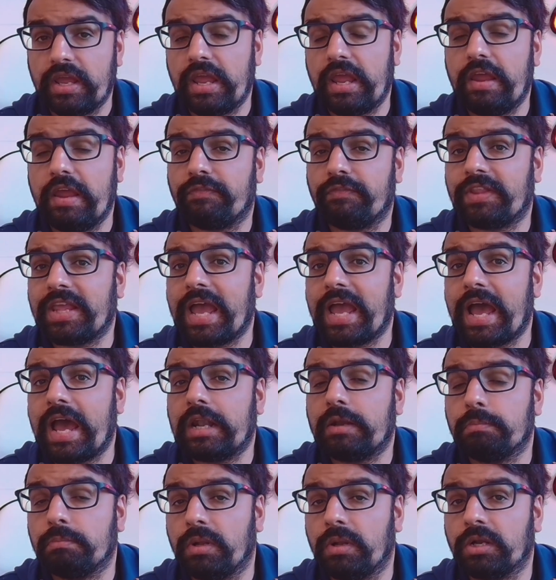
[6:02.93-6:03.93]
if they had
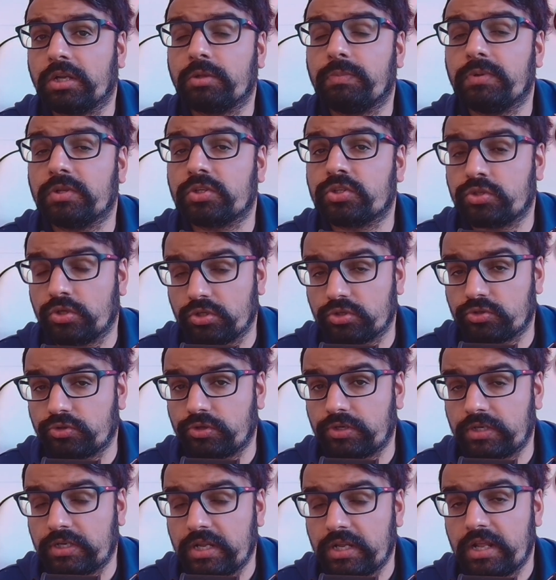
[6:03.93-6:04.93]
multiple
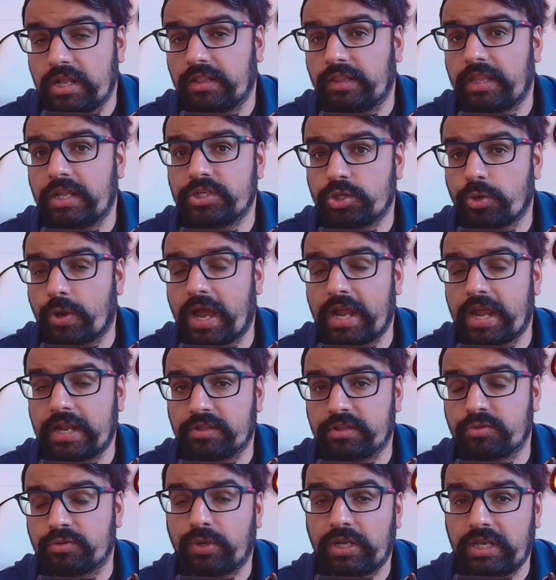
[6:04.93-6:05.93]
children, then
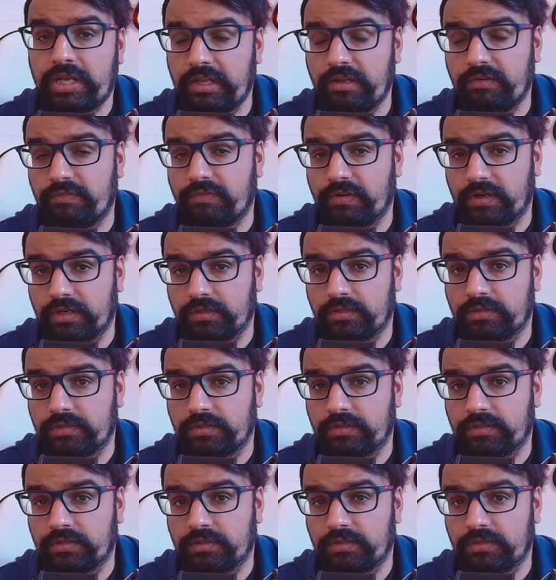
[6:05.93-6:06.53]
Johannes would leave her.